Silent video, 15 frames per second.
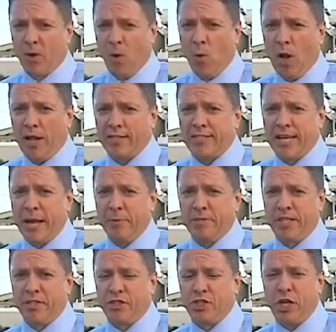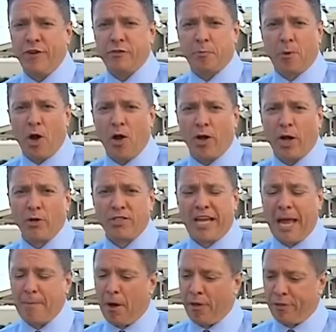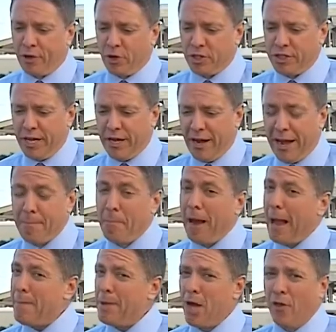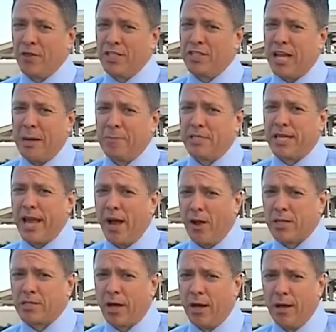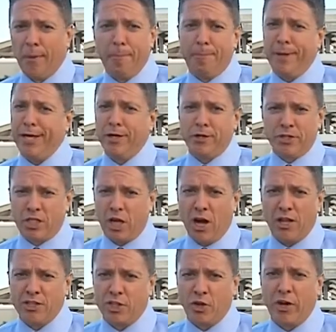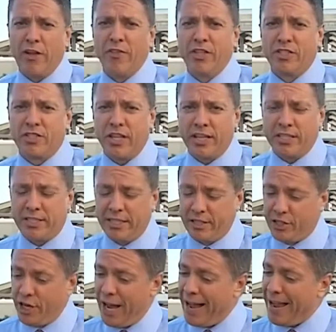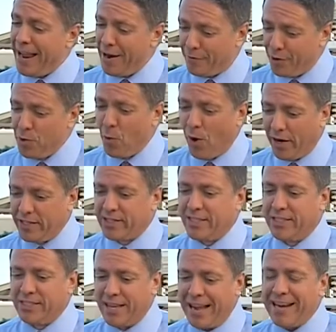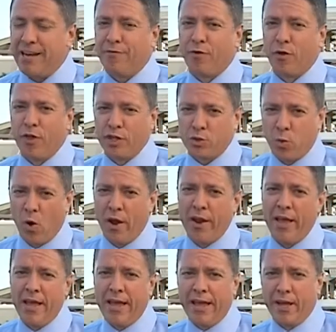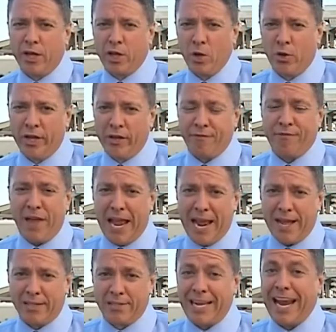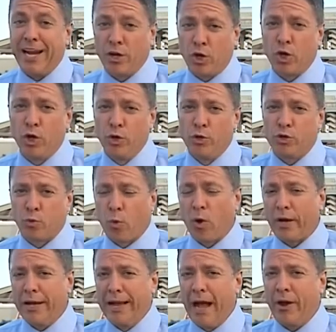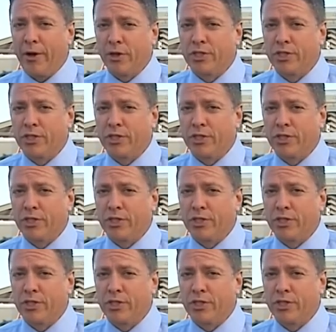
Well, it seems this Chiefs-Broncos game on Thursday night might be on the same scale as a Beatles concert in the 60s. Yeah, everyone is excited for this one, including fans and crews working out here